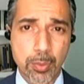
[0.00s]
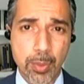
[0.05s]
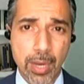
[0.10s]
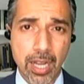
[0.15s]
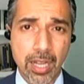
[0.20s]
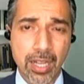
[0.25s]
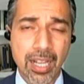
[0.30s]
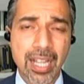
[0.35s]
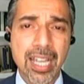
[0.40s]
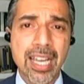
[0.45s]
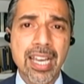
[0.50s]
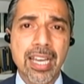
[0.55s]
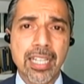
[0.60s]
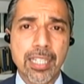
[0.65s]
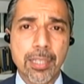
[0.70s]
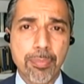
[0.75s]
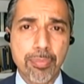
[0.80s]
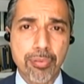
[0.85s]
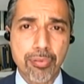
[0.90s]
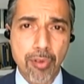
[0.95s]
well.
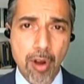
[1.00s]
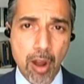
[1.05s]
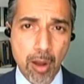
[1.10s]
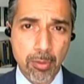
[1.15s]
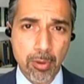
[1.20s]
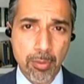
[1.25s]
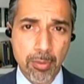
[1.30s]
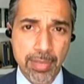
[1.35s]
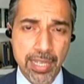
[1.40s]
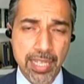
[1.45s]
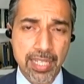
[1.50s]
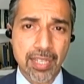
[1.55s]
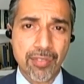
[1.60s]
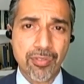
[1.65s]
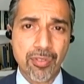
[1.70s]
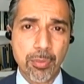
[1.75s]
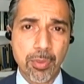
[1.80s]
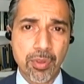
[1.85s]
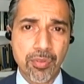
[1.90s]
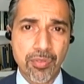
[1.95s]
The problem is that
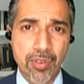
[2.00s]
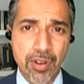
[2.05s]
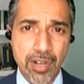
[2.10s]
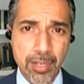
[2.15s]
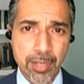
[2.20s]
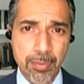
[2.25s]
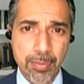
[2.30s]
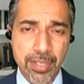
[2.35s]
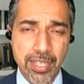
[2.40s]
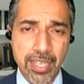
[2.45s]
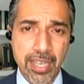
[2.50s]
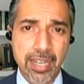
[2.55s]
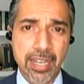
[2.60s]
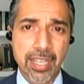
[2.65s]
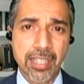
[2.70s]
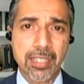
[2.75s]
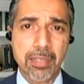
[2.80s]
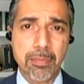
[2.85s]
from the very beginning,